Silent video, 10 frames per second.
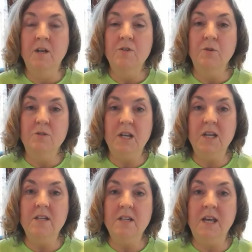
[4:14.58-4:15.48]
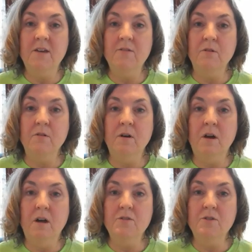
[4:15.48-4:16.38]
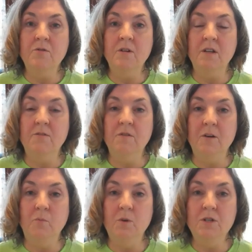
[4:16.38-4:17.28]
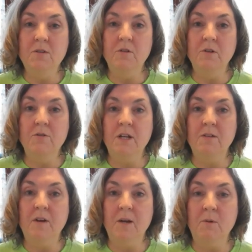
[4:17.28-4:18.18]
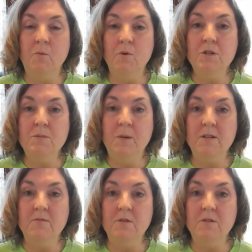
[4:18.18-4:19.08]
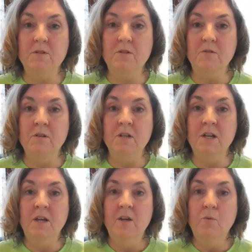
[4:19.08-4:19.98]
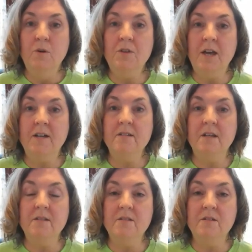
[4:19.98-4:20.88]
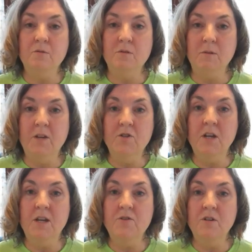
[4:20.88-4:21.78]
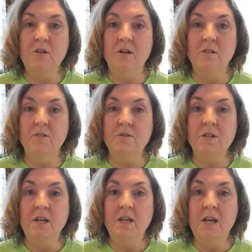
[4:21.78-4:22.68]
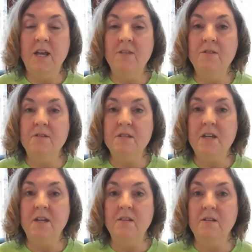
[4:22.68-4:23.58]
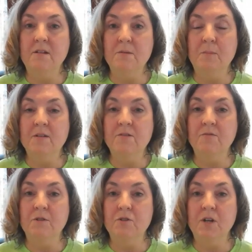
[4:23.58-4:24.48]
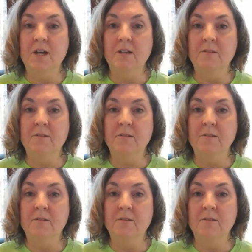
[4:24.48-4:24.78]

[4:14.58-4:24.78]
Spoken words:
So taken together, a student can find whichever learning environment works best for the student with access to the education dollars and the setting that is best for the child.